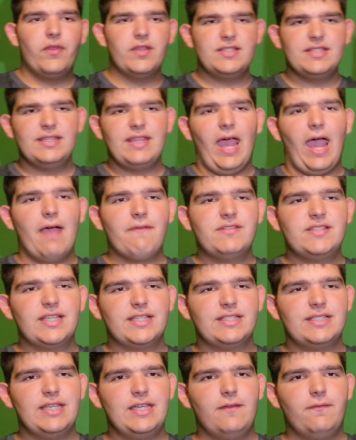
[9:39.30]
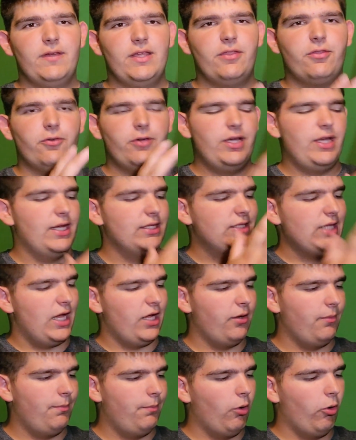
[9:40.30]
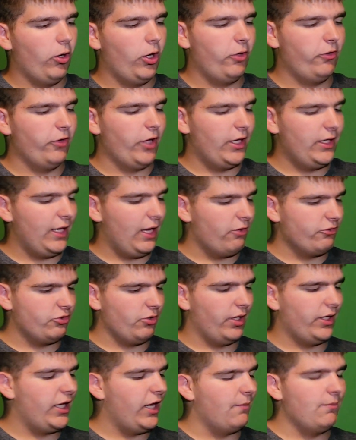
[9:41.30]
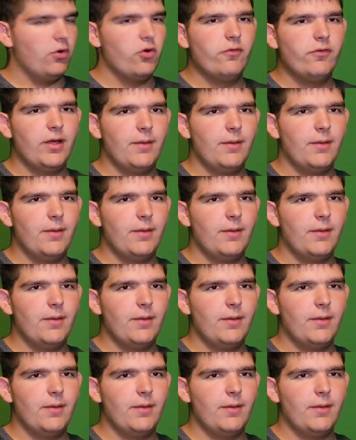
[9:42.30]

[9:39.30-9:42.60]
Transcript: This is the F16 V3. It's on a board right now, so I can't move